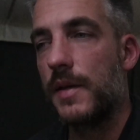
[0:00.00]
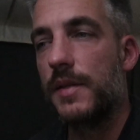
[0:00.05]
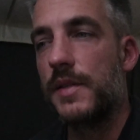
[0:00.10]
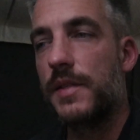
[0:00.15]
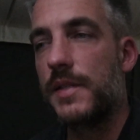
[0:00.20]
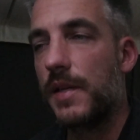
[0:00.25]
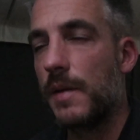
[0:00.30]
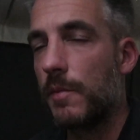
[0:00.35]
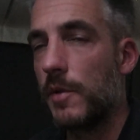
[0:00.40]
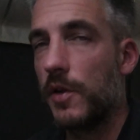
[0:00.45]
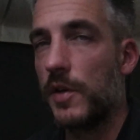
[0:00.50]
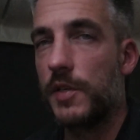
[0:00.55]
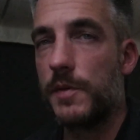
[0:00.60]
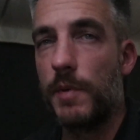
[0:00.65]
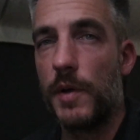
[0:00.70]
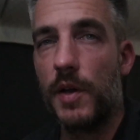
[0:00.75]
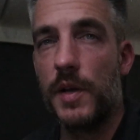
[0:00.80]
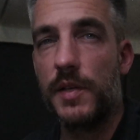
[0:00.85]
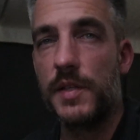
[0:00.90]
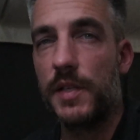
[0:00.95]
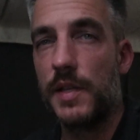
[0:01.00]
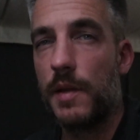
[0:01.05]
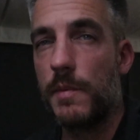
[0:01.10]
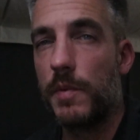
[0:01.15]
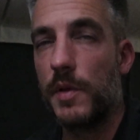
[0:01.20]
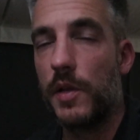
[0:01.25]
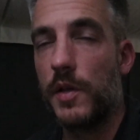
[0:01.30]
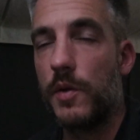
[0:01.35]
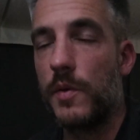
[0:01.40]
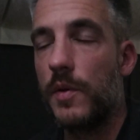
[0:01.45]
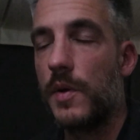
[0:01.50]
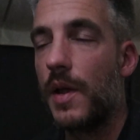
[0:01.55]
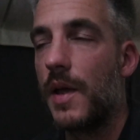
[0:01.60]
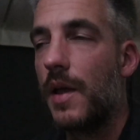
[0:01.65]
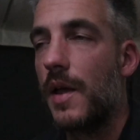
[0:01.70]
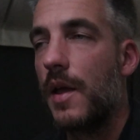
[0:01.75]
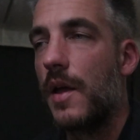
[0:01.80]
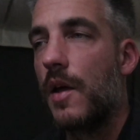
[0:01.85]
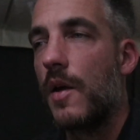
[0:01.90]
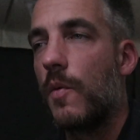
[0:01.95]
Similar experience in the balloon,
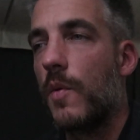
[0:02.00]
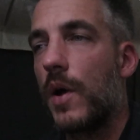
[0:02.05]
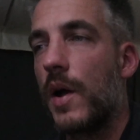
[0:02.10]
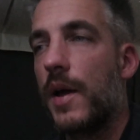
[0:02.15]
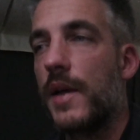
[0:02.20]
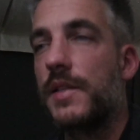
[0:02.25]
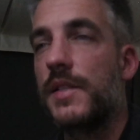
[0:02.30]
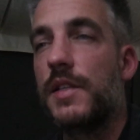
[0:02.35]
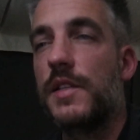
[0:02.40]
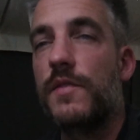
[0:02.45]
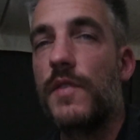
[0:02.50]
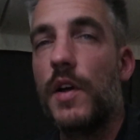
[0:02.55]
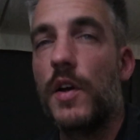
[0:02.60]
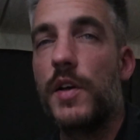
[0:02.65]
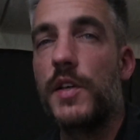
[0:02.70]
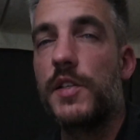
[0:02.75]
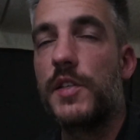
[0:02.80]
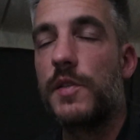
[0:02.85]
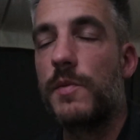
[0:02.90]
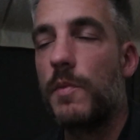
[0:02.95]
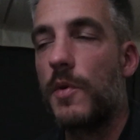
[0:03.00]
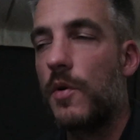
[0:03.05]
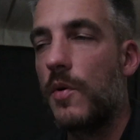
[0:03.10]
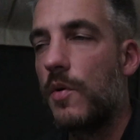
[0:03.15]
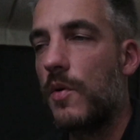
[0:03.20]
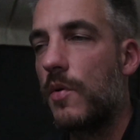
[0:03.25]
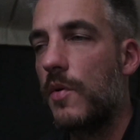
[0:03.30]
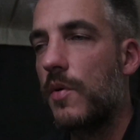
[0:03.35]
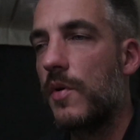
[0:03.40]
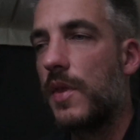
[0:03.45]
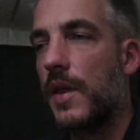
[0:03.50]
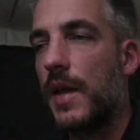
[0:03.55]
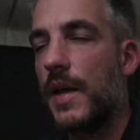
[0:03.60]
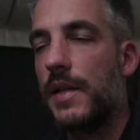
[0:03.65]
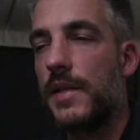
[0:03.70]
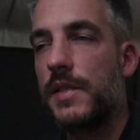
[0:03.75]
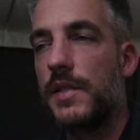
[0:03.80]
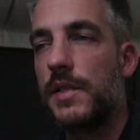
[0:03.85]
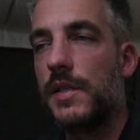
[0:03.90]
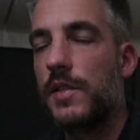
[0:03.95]
whereas it's very smooth.
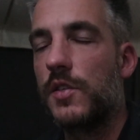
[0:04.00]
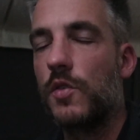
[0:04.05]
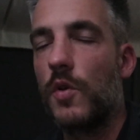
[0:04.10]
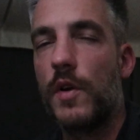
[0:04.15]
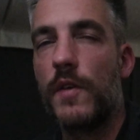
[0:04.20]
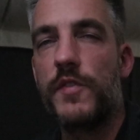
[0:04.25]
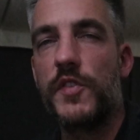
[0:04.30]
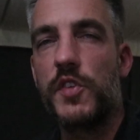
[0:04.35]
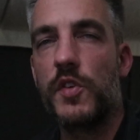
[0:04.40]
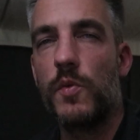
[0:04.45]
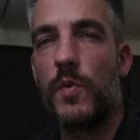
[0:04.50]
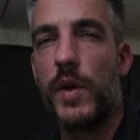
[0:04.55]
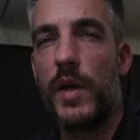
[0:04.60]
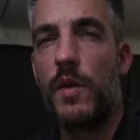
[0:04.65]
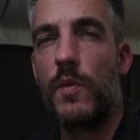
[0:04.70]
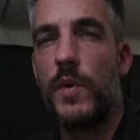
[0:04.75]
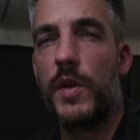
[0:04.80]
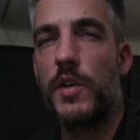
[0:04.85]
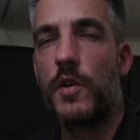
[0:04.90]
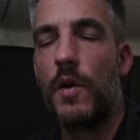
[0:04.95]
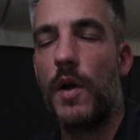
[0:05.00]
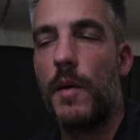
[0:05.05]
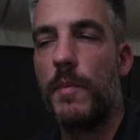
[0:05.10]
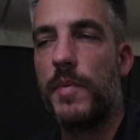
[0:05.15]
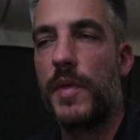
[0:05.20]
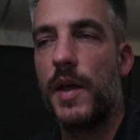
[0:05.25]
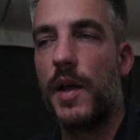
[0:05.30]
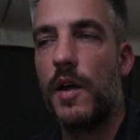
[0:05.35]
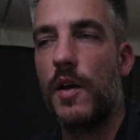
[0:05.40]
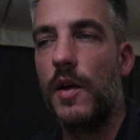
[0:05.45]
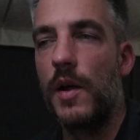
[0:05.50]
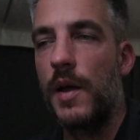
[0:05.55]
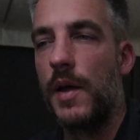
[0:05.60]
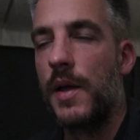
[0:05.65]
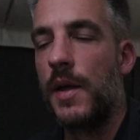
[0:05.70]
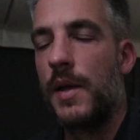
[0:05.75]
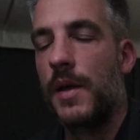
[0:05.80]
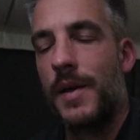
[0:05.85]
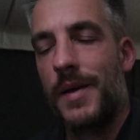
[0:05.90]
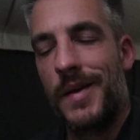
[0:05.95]
It's sort of surreal when you're up there.
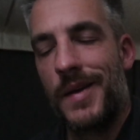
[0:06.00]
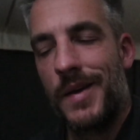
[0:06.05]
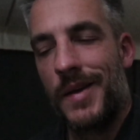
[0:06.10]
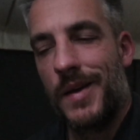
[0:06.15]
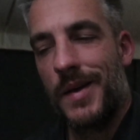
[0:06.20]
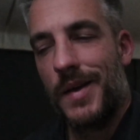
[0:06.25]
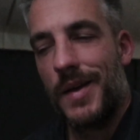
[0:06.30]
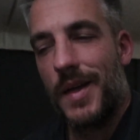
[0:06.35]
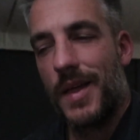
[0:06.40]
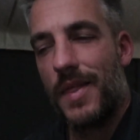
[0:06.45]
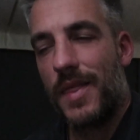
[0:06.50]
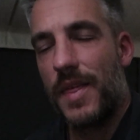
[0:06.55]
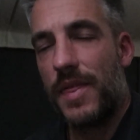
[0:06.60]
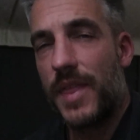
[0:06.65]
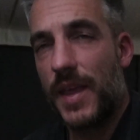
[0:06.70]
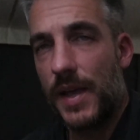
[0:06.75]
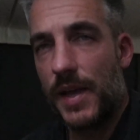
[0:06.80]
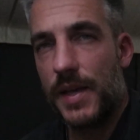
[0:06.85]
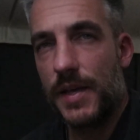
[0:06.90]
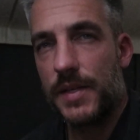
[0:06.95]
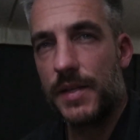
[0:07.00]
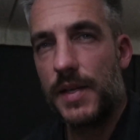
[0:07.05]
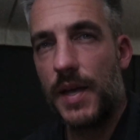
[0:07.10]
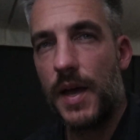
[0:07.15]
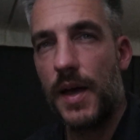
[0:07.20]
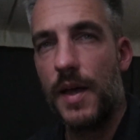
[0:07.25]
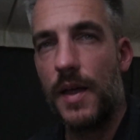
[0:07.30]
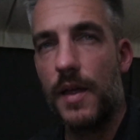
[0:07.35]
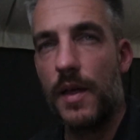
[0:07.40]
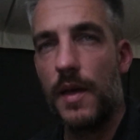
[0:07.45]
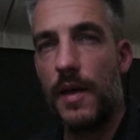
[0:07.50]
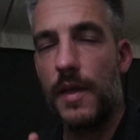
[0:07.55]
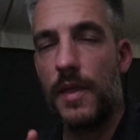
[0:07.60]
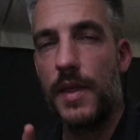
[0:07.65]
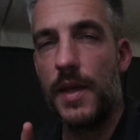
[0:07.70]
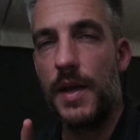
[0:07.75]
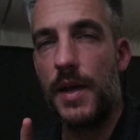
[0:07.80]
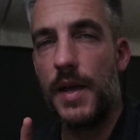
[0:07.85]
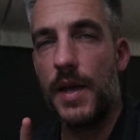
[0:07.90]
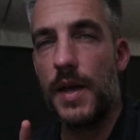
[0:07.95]
The thing is,
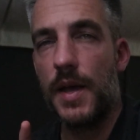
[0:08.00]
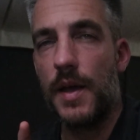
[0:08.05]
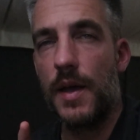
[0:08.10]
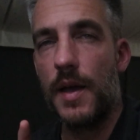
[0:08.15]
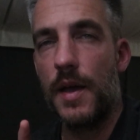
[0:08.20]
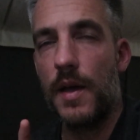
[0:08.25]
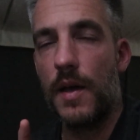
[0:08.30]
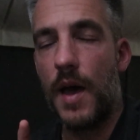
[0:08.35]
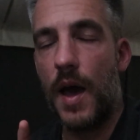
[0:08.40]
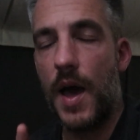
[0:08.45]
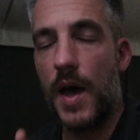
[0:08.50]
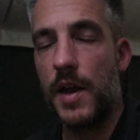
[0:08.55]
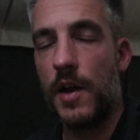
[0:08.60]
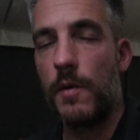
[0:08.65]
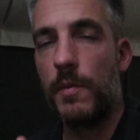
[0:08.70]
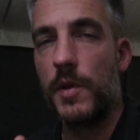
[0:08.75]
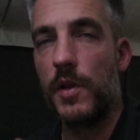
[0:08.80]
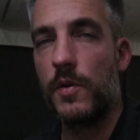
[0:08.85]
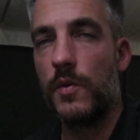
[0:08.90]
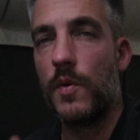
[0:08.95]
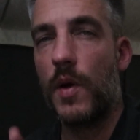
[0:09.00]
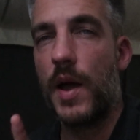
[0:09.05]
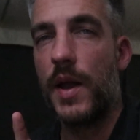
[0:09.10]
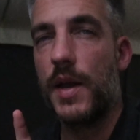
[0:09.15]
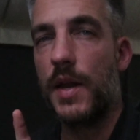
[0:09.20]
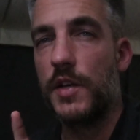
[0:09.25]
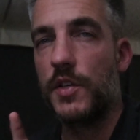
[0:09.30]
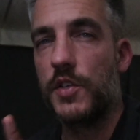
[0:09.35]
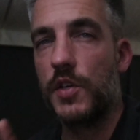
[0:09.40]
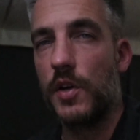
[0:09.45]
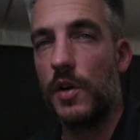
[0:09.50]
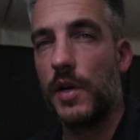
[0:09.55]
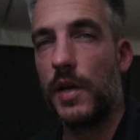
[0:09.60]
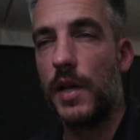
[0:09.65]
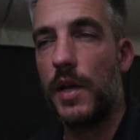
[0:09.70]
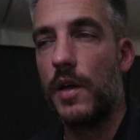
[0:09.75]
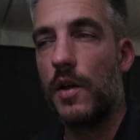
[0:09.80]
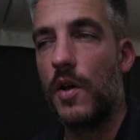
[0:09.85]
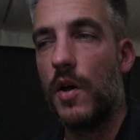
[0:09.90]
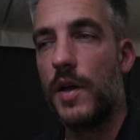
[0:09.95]
the hot air balloon ride in
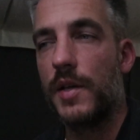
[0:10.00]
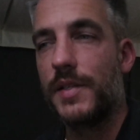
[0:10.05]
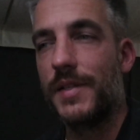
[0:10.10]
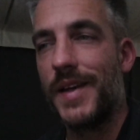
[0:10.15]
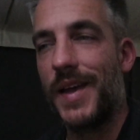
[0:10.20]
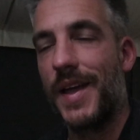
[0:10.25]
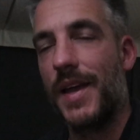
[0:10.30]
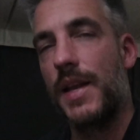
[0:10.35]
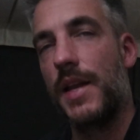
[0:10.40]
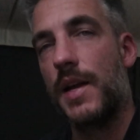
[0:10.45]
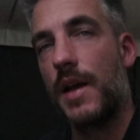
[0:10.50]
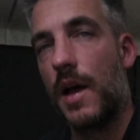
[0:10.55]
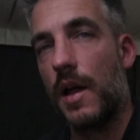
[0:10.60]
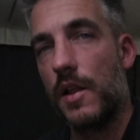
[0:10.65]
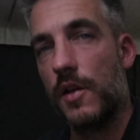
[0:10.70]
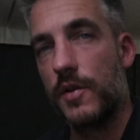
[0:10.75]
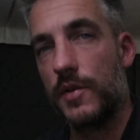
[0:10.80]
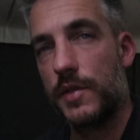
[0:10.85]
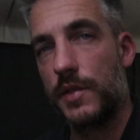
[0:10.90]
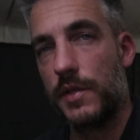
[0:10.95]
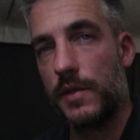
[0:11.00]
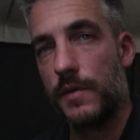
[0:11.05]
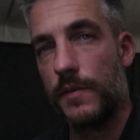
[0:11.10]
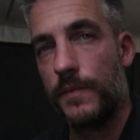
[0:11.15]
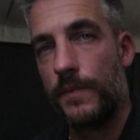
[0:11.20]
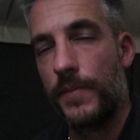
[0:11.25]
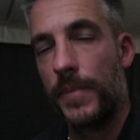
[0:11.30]
Turkey cost $80.